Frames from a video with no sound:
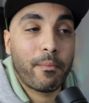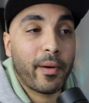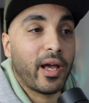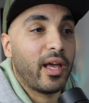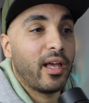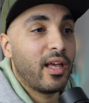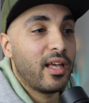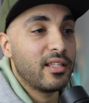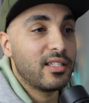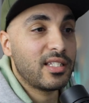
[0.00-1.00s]
but
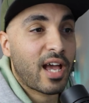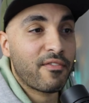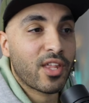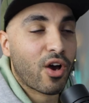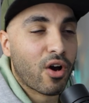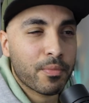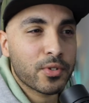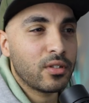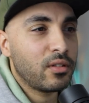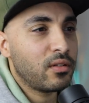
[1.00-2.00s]
just having that
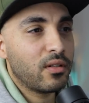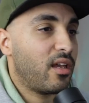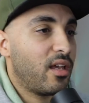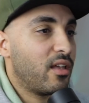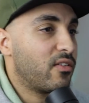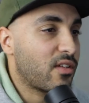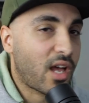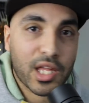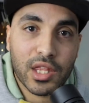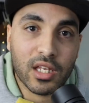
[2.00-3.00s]
option is,
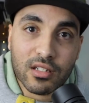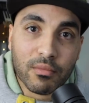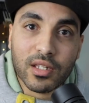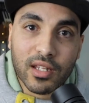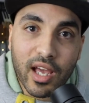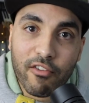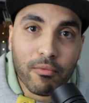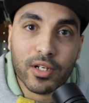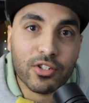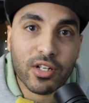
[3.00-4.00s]
I think, something that
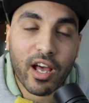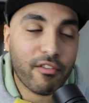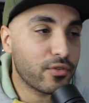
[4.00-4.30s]
everybody should have.